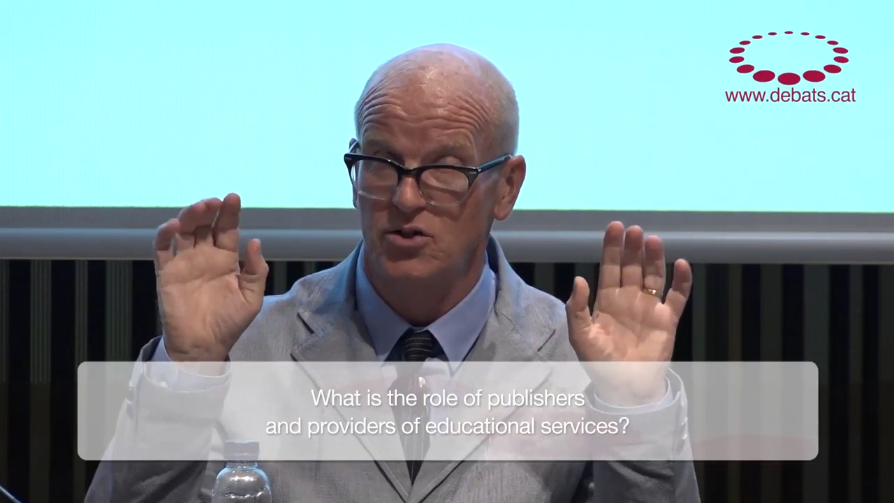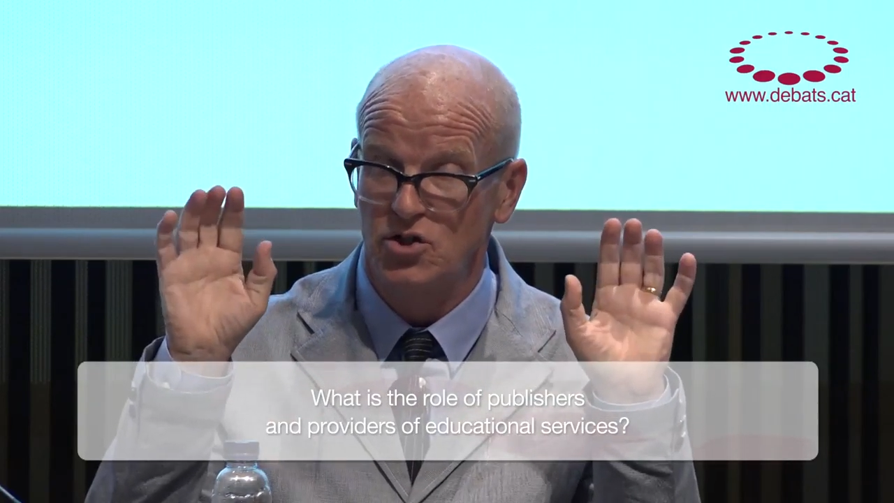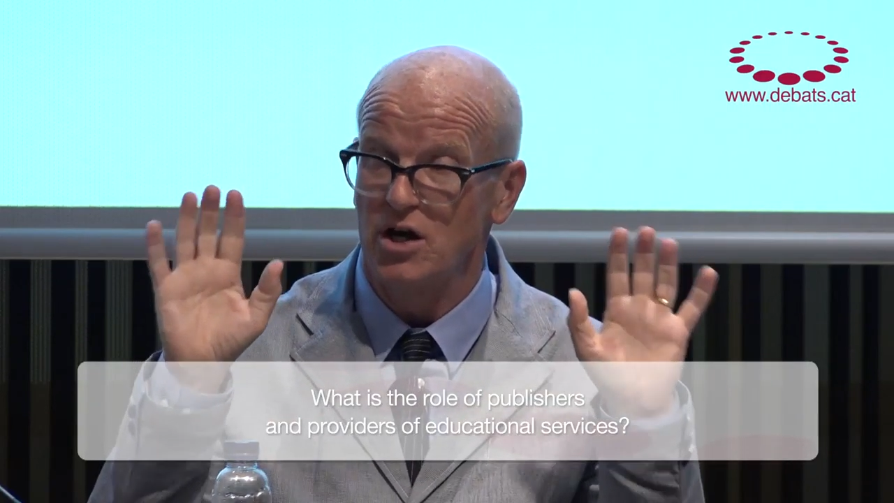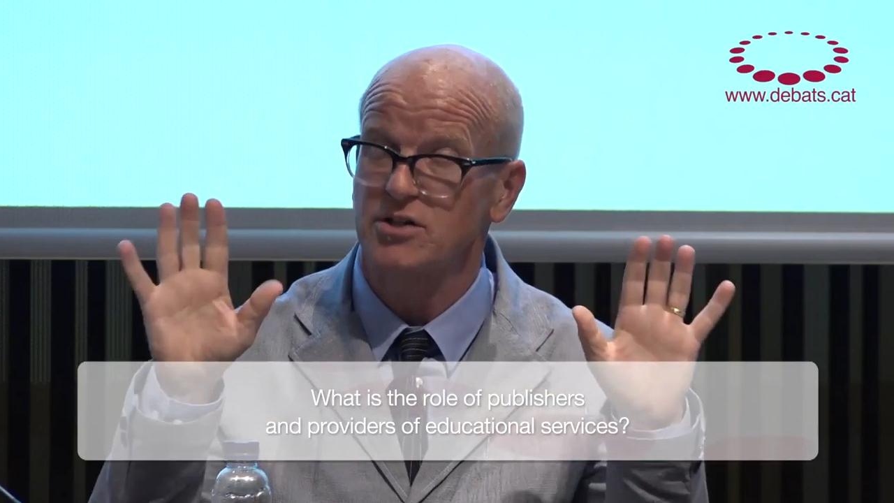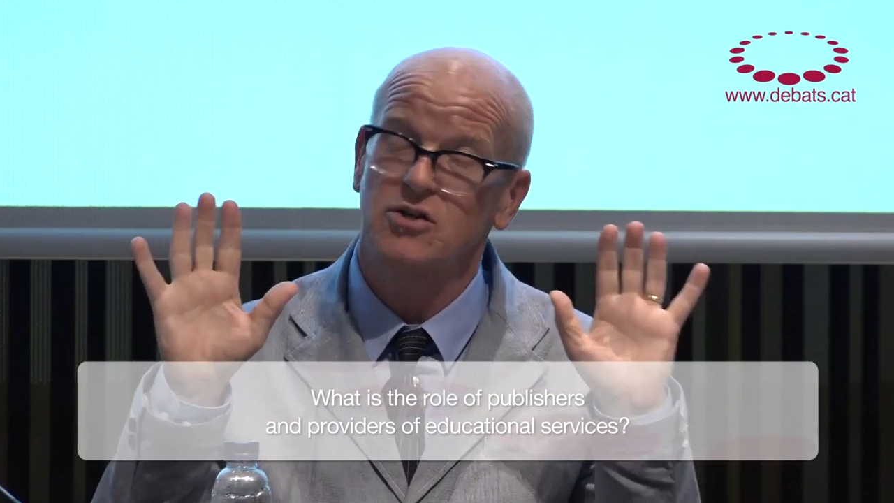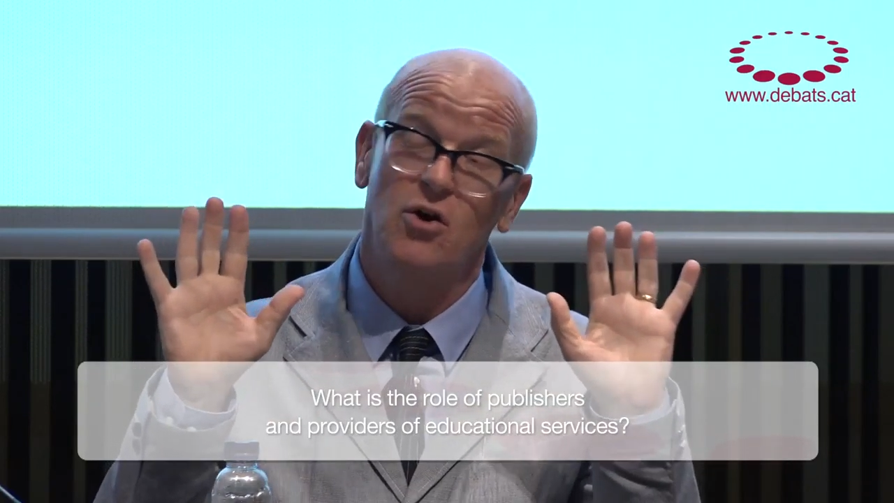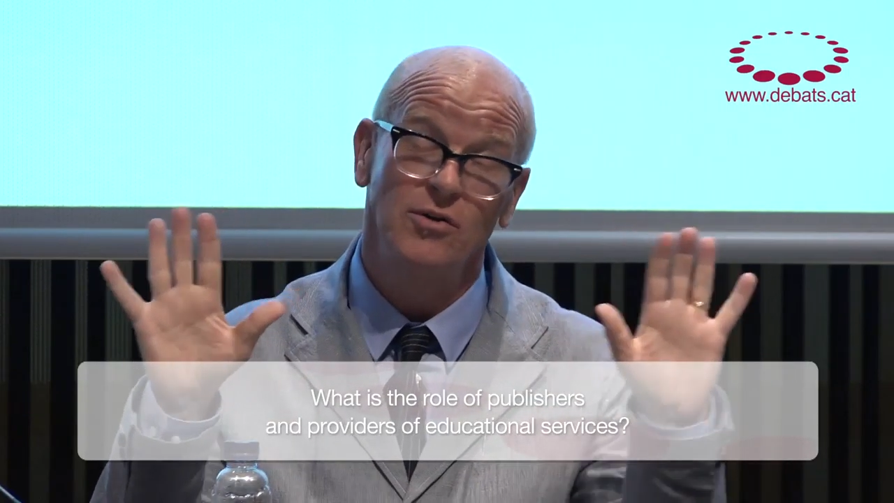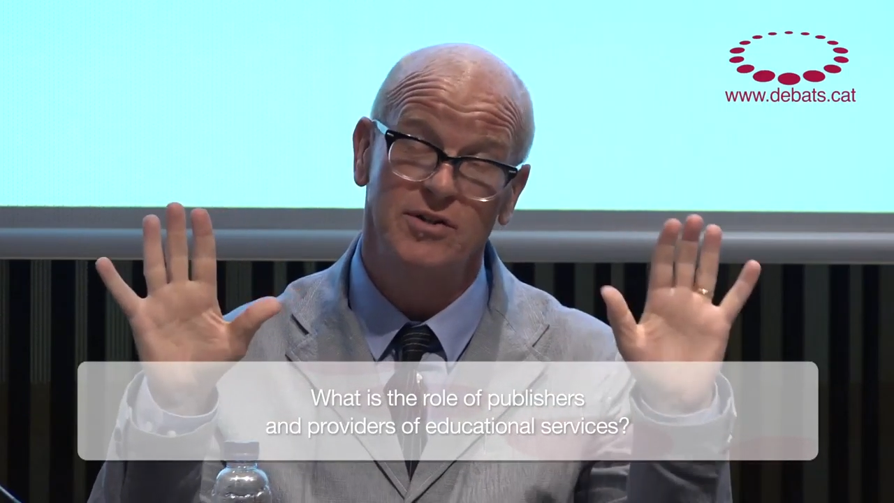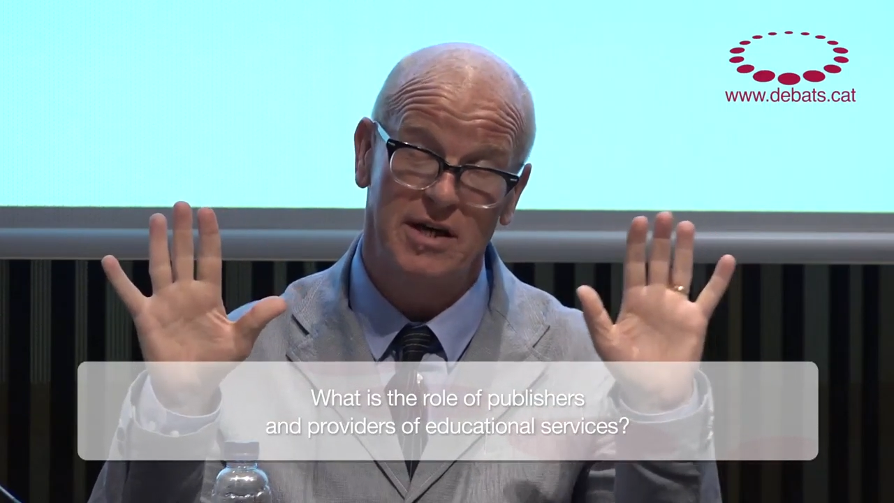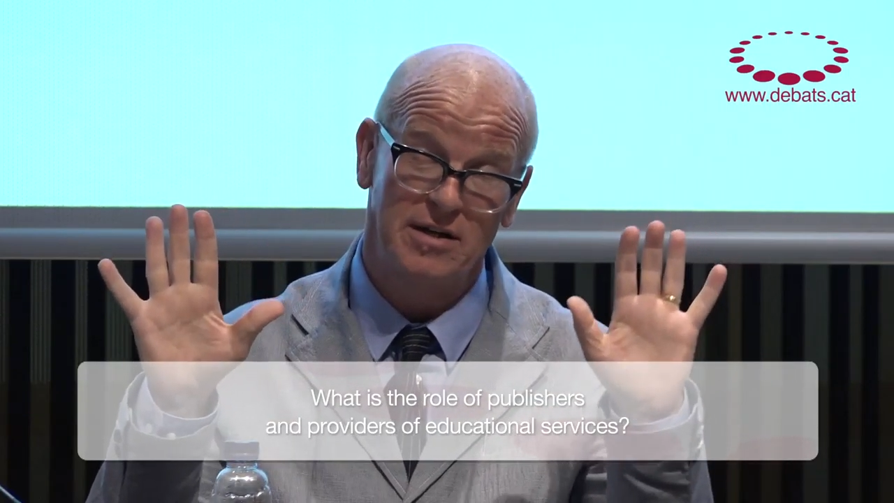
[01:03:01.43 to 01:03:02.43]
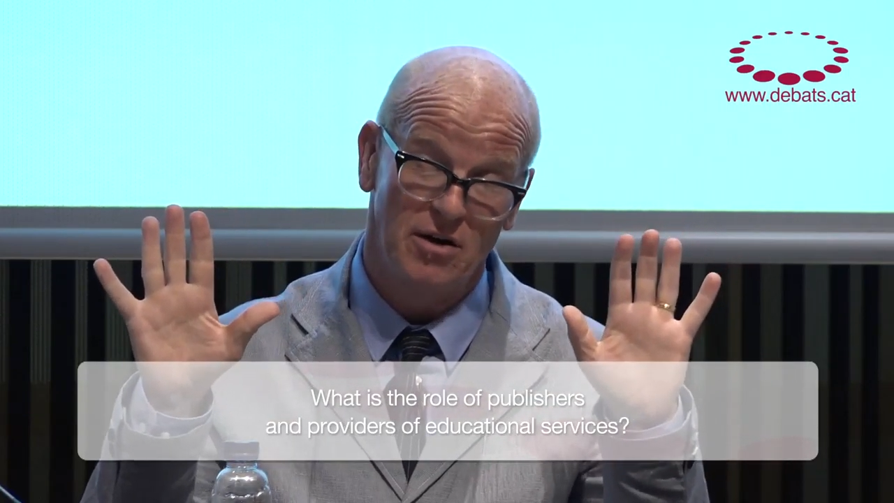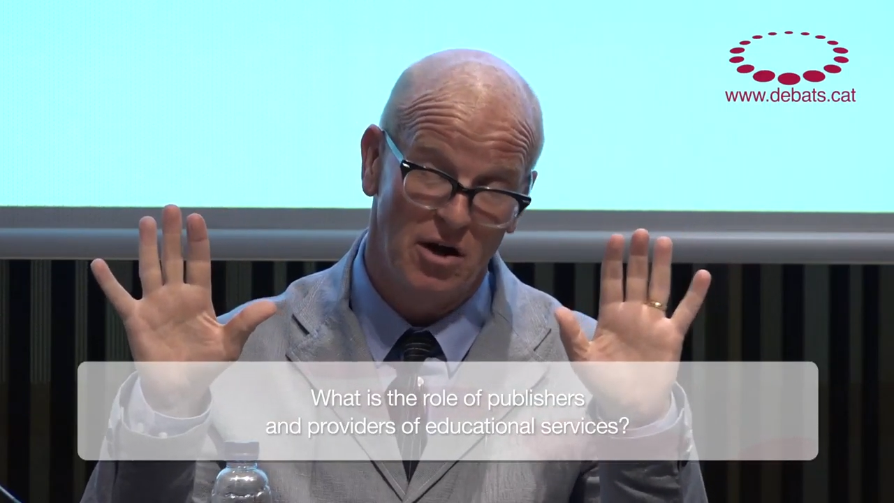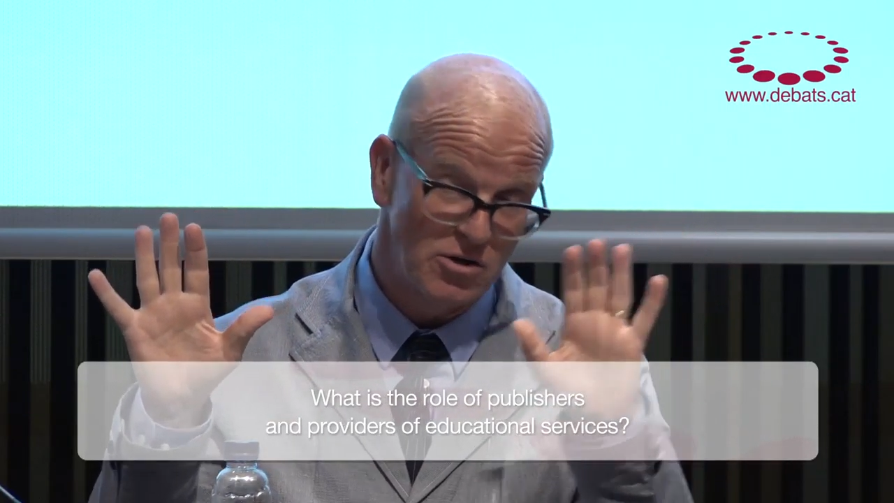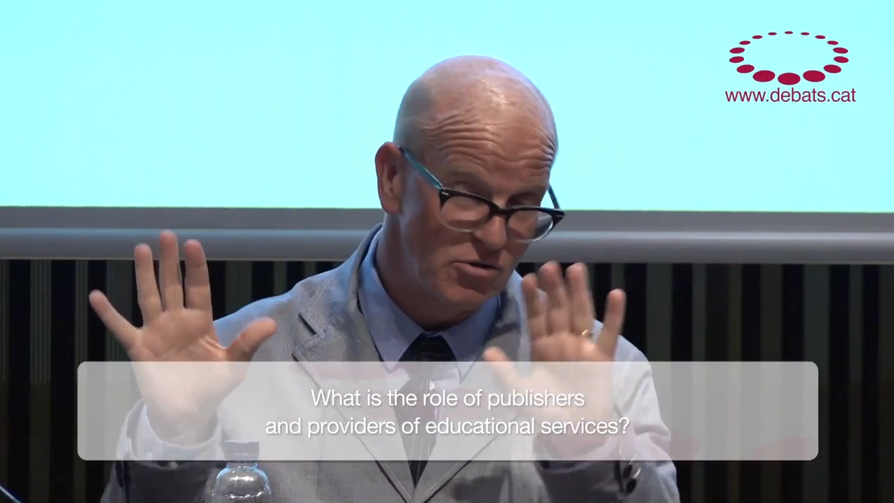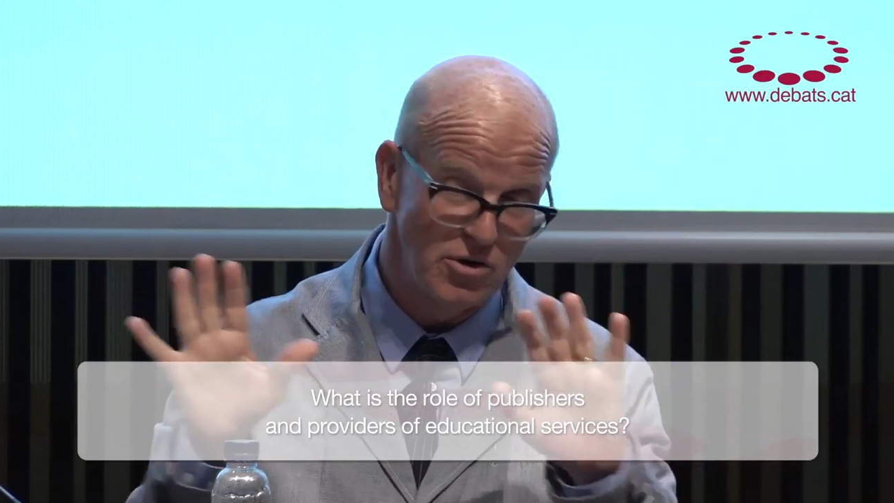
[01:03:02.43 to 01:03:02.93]
just content
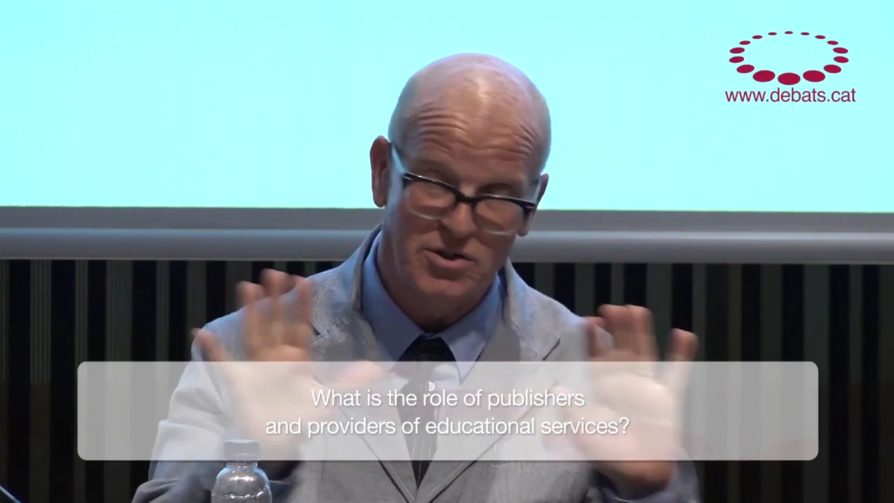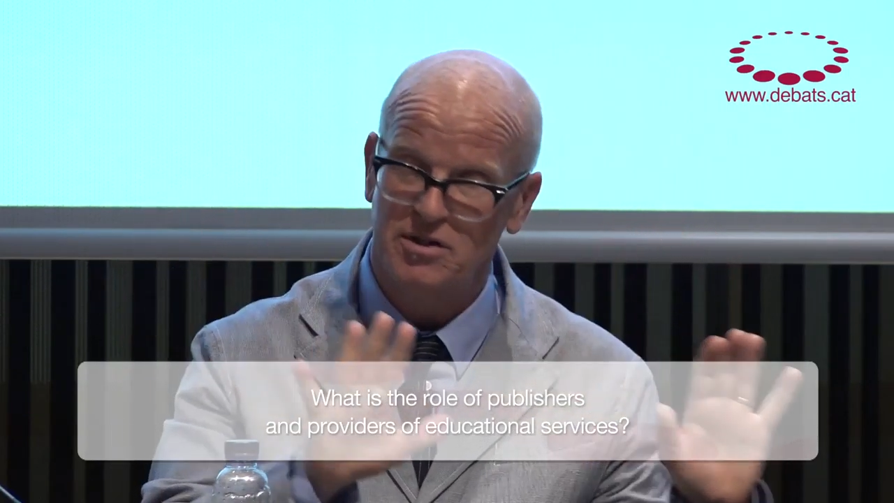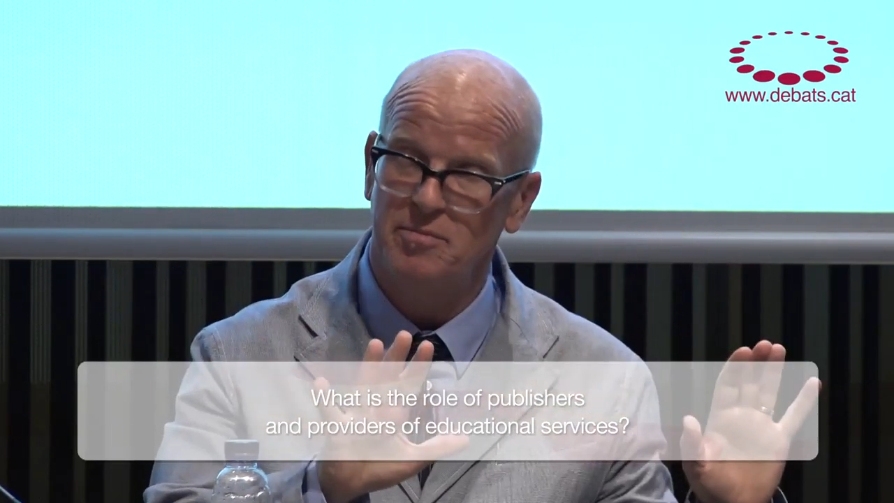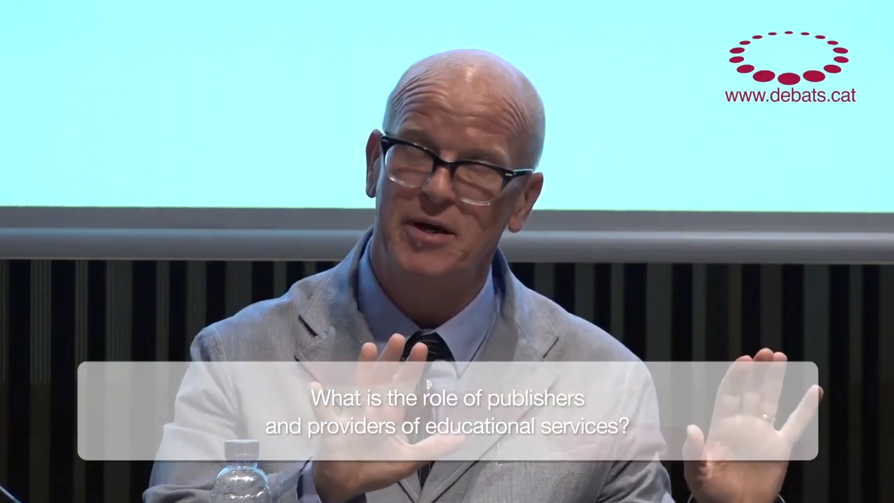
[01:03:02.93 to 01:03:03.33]
across the